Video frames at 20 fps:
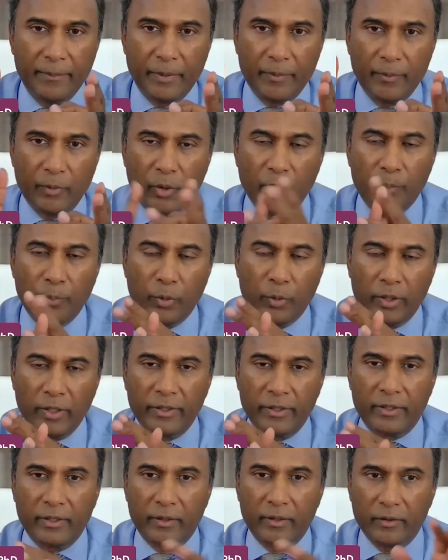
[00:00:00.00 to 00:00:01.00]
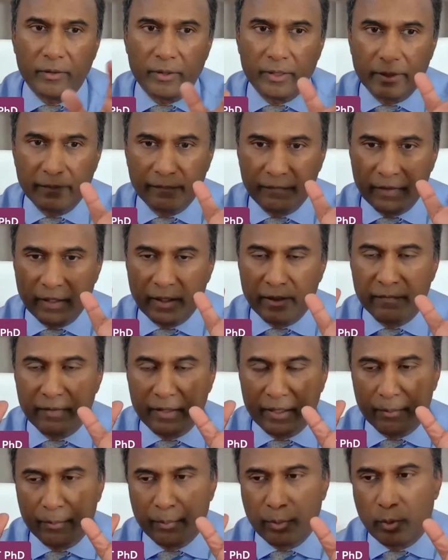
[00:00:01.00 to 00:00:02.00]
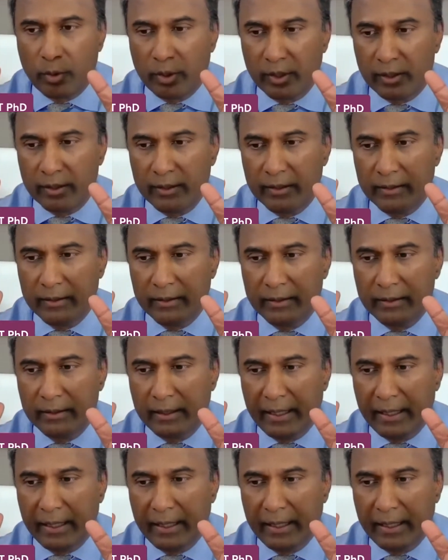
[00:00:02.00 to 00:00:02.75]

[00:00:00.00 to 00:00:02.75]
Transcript: But more importantly, you're going to learn a very, very important